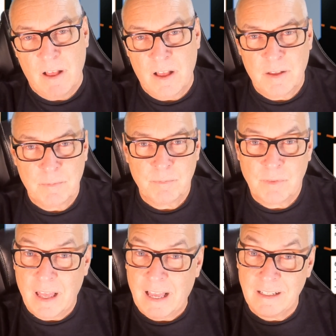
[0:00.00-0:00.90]

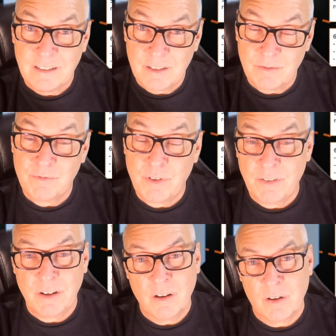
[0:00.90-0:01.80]
and some
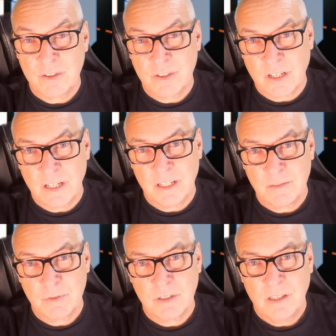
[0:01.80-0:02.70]
very large
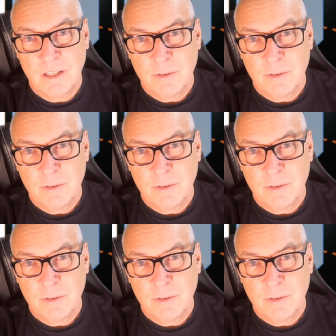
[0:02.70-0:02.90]
stadiums,